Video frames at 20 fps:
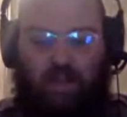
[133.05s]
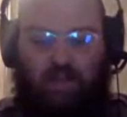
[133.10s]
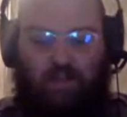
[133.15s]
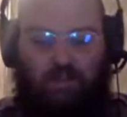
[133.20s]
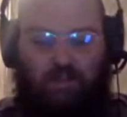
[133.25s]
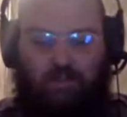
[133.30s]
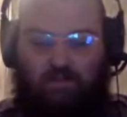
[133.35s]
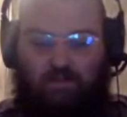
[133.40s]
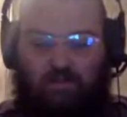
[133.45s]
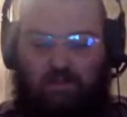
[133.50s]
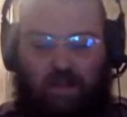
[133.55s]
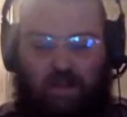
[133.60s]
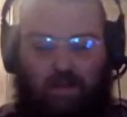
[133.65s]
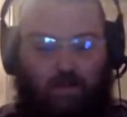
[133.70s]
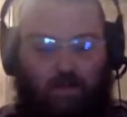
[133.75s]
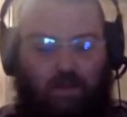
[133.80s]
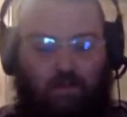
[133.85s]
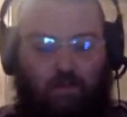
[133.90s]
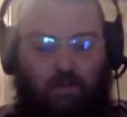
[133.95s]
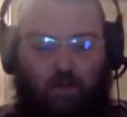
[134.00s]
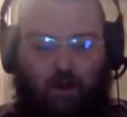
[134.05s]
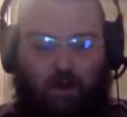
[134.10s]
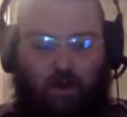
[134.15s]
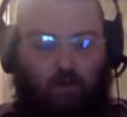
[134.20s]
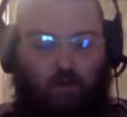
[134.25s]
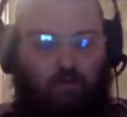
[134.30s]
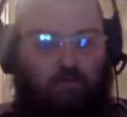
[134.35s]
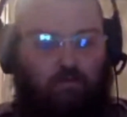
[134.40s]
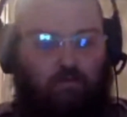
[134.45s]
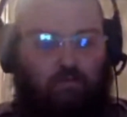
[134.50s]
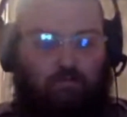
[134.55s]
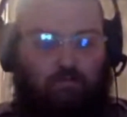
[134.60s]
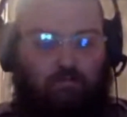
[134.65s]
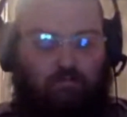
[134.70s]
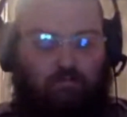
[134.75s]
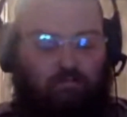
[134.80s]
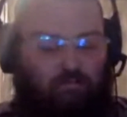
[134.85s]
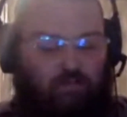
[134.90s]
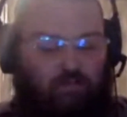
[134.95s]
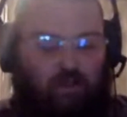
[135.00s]
He just came on the ball,
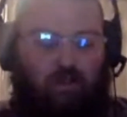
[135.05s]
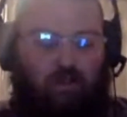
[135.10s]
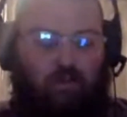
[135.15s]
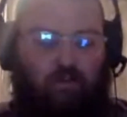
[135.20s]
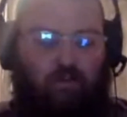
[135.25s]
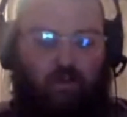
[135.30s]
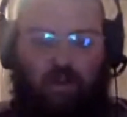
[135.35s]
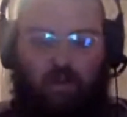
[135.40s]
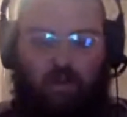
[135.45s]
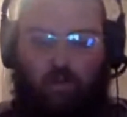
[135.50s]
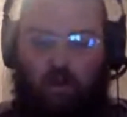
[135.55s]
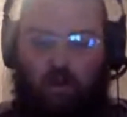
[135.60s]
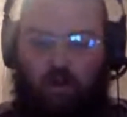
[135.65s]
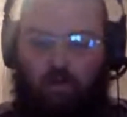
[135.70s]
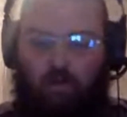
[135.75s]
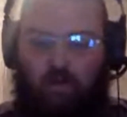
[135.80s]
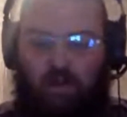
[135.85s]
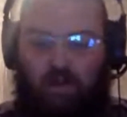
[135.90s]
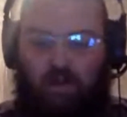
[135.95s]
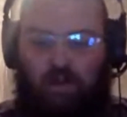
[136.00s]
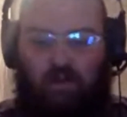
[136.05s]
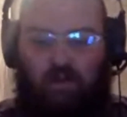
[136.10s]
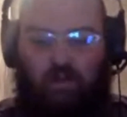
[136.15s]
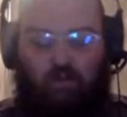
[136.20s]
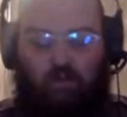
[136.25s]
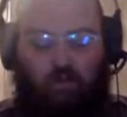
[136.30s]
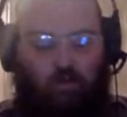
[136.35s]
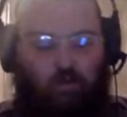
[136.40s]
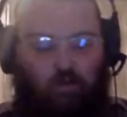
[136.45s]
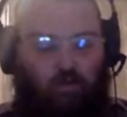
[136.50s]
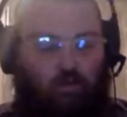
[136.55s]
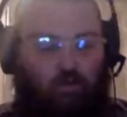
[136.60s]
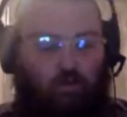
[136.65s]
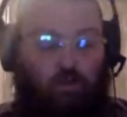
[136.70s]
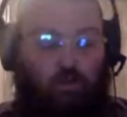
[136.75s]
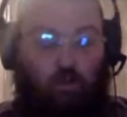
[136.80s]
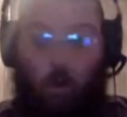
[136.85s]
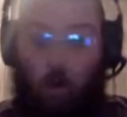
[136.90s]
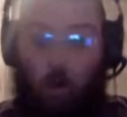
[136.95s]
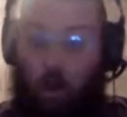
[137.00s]
done the dirty work when he needed to, could
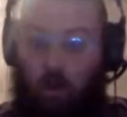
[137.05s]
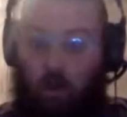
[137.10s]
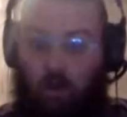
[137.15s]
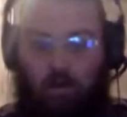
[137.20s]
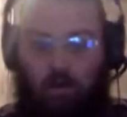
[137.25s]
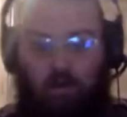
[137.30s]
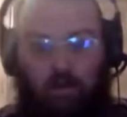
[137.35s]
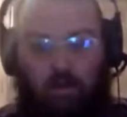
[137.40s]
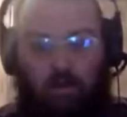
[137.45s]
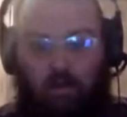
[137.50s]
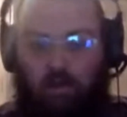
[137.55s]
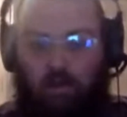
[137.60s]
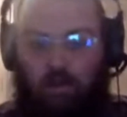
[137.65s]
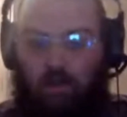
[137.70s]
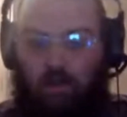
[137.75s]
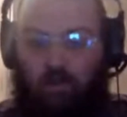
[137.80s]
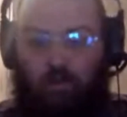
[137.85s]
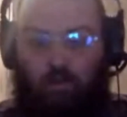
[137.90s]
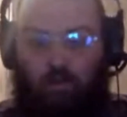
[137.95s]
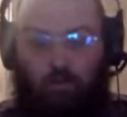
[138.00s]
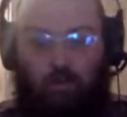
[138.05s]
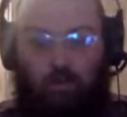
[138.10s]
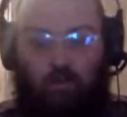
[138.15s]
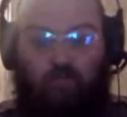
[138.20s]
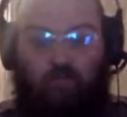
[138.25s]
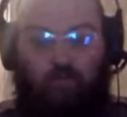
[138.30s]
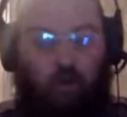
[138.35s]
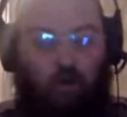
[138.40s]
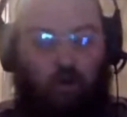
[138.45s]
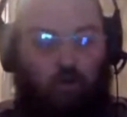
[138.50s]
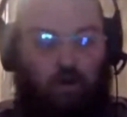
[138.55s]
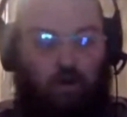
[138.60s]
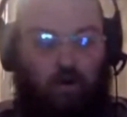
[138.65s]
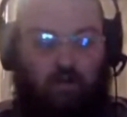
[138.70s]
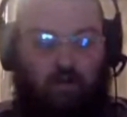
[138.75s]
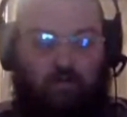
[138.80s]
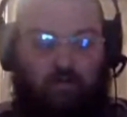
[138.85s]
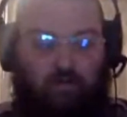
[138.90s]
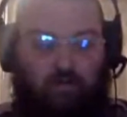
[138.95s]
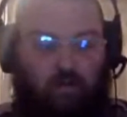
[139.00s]
score, could move
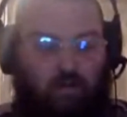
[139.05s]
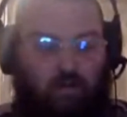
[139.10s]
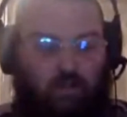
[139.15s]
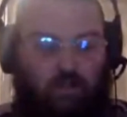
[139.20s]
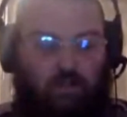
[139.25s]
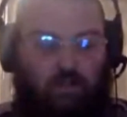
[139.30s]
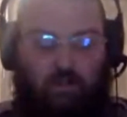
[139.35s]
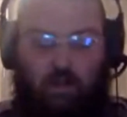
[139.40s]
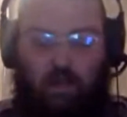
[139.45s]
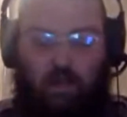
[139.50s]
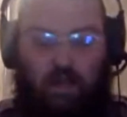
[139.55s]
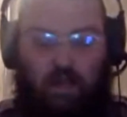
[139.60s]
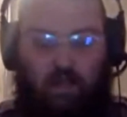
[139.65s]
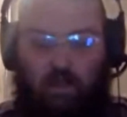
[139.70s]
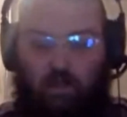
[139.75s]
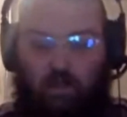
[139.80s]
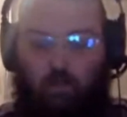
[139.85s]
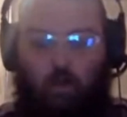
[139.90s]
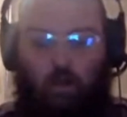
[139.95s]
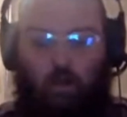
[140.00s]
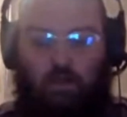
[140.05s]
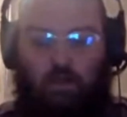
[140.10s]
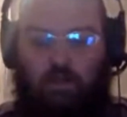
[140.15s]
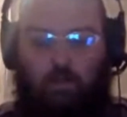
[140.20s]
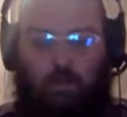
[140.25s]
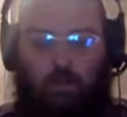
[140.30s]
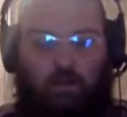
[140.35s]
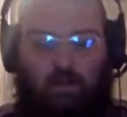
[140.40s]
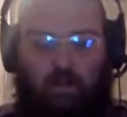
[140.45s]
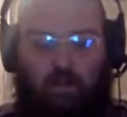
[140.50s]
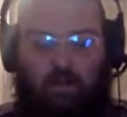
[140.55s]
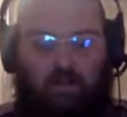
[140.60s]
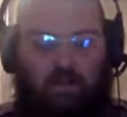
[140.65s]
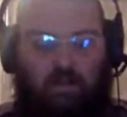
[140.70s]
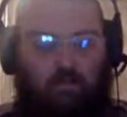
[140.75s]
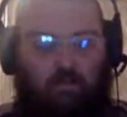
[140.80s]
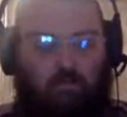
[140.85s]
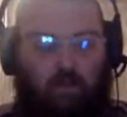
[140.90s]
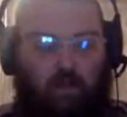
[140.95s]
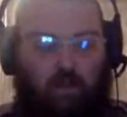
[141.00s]
forward, and just aye, he brought something to the
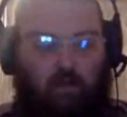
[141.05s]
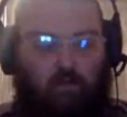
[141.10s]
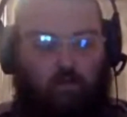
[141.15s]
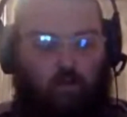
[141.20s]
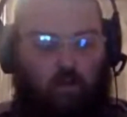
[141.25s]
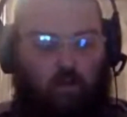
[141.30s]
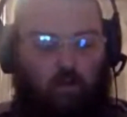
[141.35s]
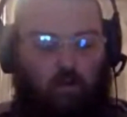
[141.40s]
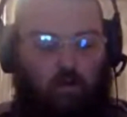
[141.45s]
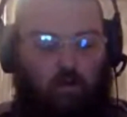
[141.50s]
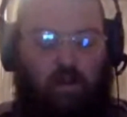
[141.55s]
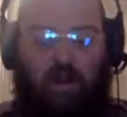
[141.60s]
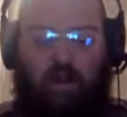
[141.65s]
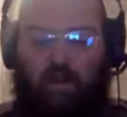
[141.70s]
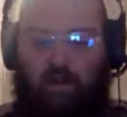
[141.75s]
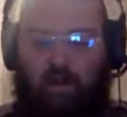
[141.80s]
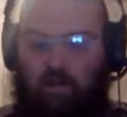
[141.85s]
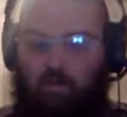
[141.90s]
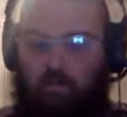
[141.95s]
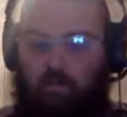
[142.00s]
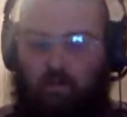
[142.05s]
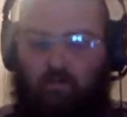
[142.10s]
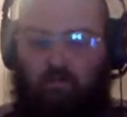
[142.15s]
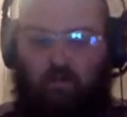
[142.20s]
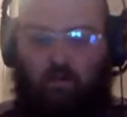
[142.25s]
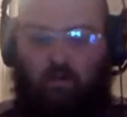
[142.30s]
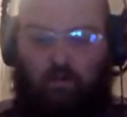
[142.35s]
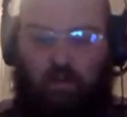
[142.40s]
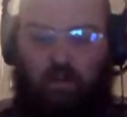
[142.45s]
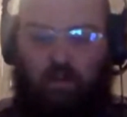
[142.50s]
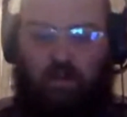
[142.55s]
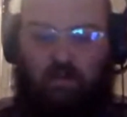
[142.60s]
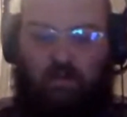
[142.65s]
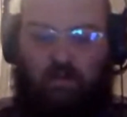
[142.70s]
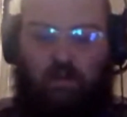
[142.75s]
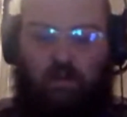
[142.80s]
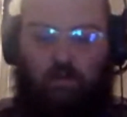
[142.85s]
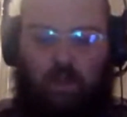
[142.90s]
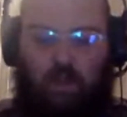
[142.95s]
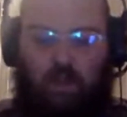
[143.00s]
team that we were lacking in midfield at that
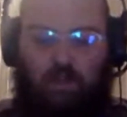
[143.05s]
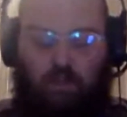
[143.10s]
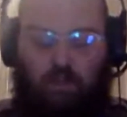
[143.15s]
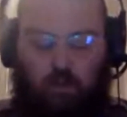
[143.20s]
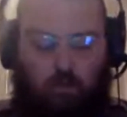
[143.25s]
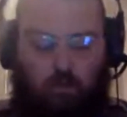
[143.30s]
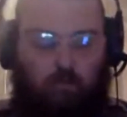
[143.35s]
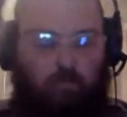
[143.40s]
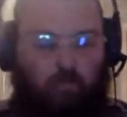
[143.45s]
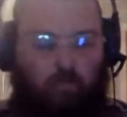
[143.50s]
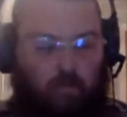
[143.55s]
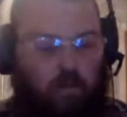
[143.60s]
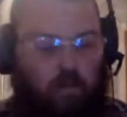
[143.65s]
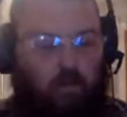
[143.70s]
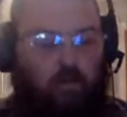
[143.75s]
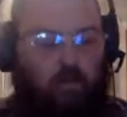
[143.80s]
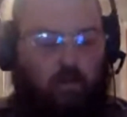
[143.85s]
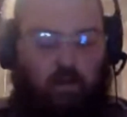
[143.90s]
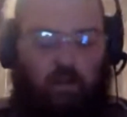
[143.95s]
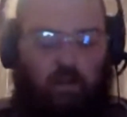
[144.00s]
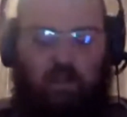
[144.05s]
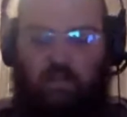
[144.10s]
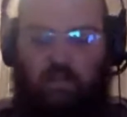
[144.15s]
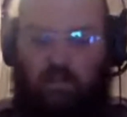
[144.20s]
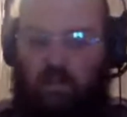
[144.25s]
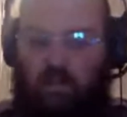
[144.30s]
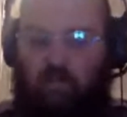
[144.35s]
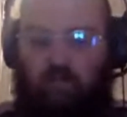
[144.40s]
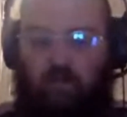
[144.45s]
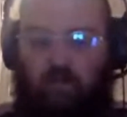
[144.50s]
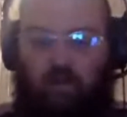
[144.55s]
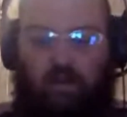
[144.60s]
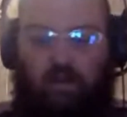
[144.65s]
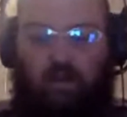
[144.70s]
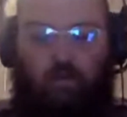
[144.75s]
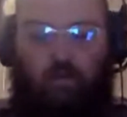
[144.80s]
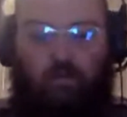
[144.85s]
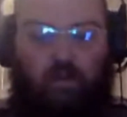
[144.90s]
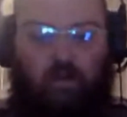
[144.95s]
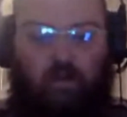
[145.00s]
time, eh? So I think he's definitely
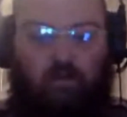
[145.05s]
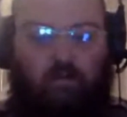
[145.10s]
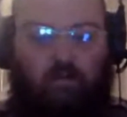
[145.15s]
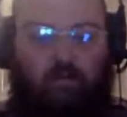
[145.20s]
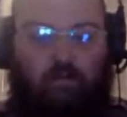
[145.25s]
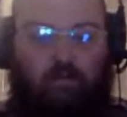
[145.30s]
up there.